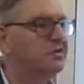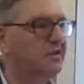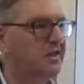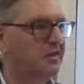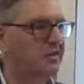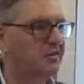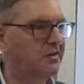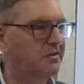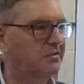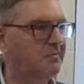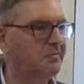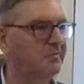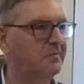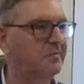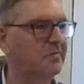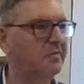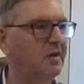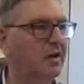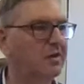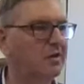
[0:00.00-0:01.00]
take them
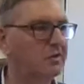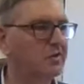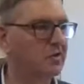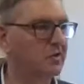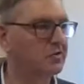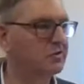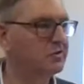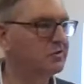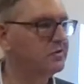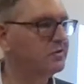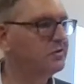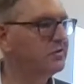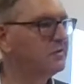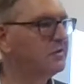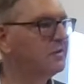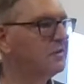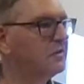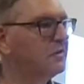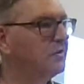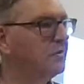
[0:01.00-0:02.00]
across
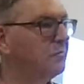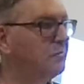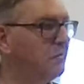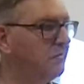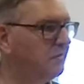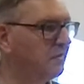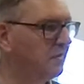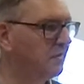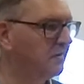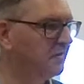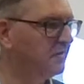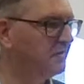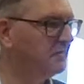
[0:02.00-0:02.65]
the river.